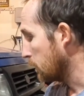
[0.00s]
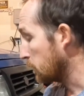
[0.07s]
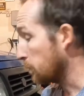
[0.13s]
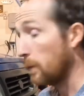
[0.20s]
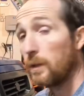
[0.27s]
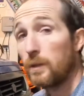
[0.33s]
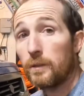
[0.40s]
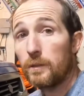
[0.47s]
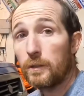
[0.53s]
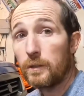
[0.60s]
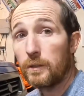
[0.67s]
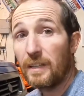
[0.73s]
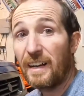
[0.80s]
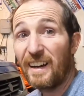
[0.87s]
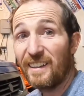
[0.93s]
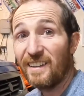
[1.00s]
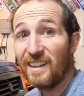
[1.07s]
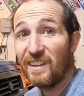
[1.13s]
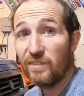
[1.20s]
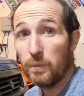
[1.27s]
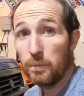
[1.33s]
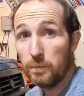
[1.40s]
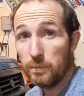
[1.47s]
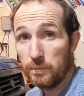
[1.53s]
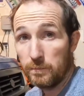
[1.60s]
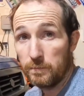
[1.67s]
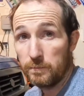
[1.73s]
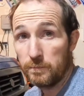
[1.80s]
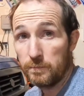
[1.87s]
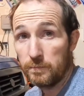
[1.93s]
Spoiler alert, I love them.
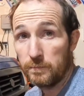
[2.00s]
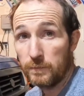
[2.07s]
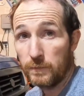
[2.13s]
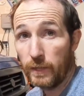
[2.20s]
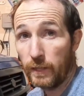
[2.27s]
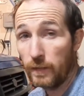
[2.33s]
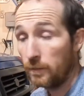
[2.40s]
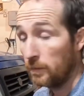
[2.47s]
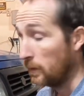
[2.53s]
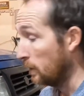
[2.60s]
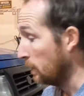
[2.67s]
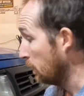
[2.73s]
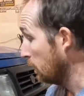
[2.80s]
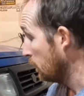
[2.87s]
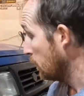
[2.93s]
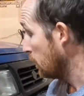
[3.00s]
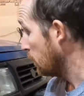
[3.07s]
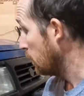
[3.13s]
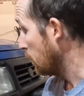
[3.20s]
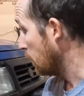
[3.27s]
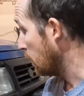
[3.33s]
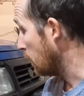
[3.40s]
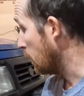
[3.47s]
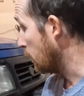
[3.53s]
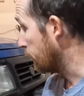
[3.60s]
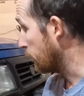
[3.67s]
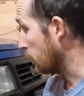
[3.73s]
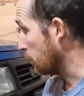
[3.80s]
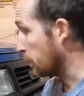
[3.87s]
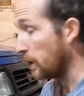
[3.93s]
Okay,
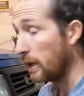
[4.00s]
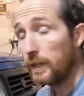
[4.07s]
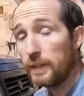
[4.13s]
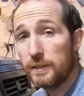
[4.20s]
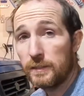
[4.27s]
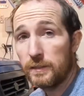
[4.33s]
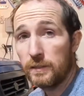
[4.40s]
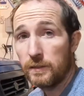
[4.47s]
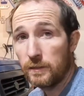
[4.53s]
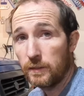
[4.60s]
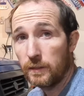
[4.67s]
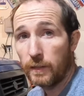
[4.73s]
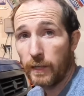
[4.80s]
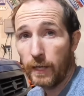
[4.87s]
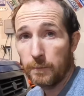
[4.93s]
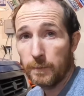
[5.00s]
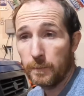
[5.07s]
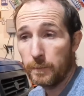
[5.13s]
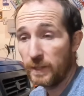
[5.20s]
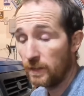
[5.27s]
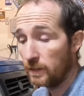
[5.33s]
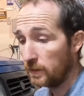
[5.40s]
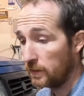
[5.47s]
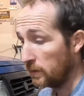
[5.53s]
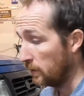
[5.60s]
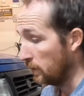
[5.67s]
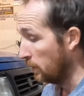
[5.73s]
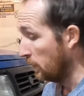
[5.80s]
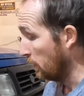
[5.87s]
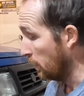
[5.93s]
for the price, can't be beat.
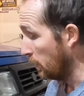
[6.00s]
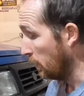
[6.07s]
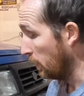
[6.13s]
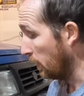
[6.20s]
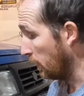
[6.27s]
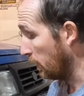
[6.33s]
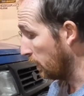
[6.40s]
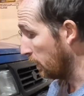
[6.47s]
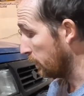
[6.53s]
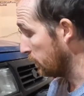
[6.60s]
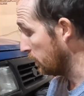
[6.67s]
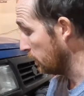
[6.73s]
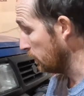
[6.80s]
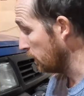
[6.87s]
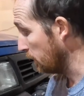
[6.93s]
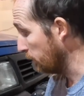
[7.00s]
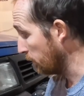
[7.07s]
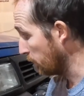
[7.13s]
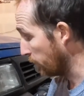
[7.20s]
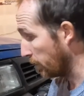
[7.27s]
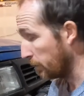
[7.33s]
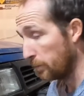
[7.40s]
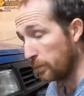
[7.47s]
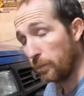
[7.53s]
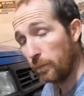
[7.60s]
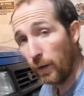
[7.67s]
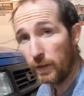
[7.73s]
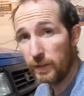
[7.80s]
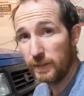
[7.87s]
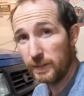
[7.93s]
And even if I
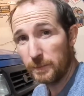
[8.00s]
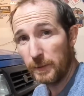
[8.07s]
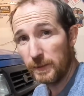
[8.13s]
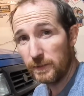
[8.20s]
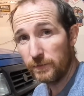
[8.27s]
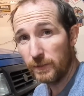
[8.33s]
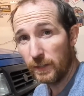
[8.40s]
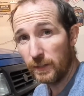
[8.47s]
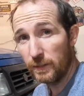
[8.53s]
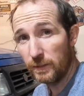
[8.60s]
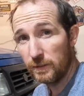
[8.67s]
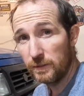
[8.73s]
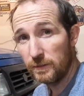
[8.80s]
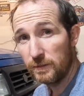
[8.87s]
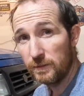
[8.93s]
bought an expensive tire,